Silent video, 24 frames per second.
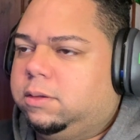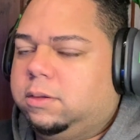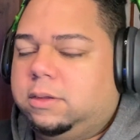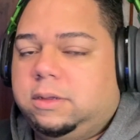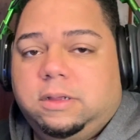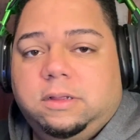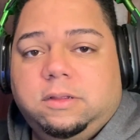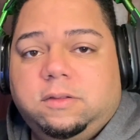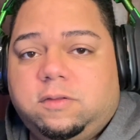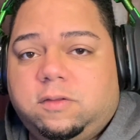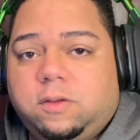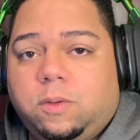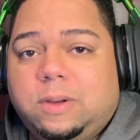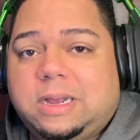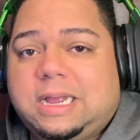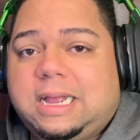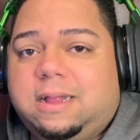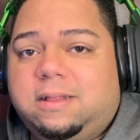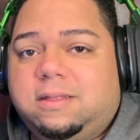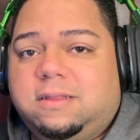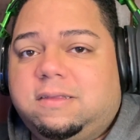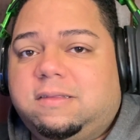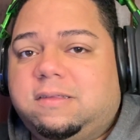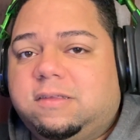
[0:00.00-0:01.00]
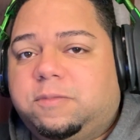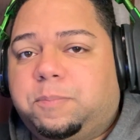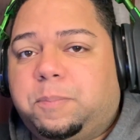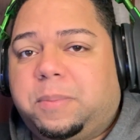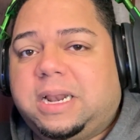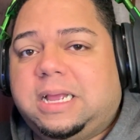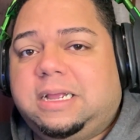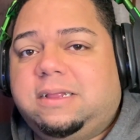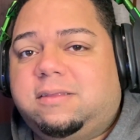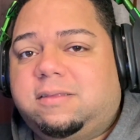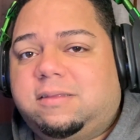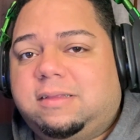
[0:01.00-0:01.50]
So again, this is
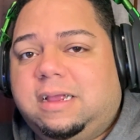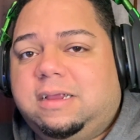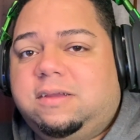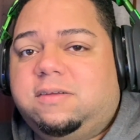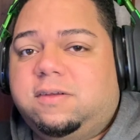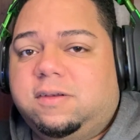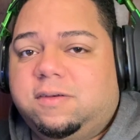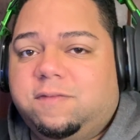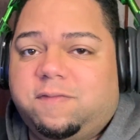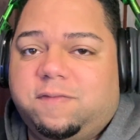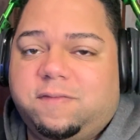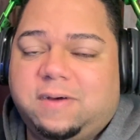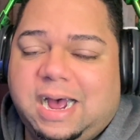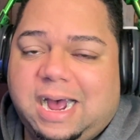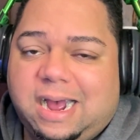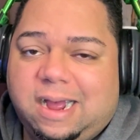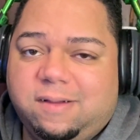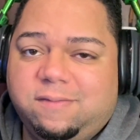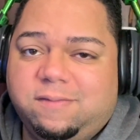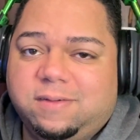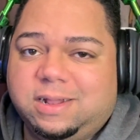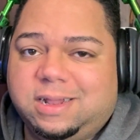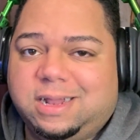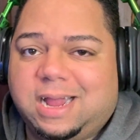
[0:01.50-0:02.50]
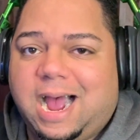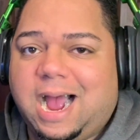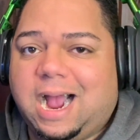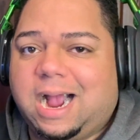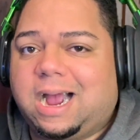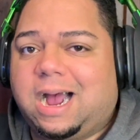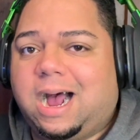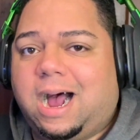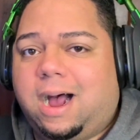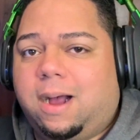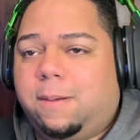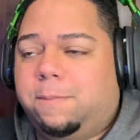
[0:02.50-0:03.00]

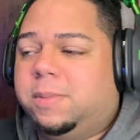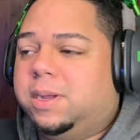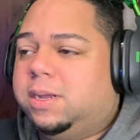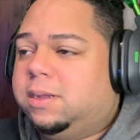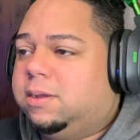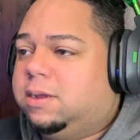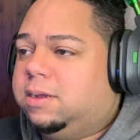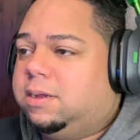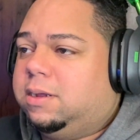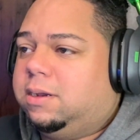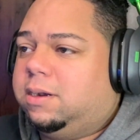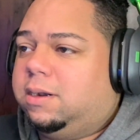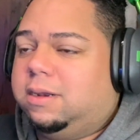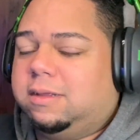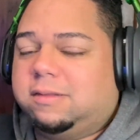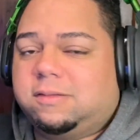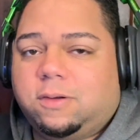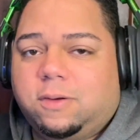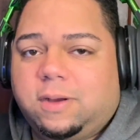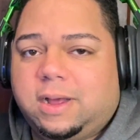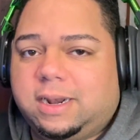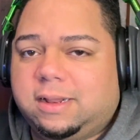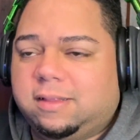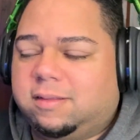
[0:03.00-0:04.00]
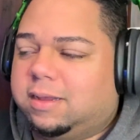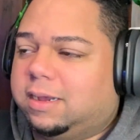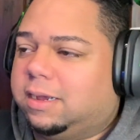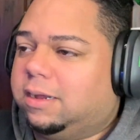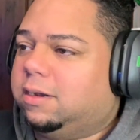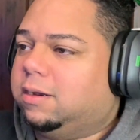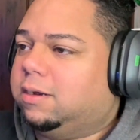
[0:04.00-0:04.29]
PlayStation5.com. Let's go ahead and take a look.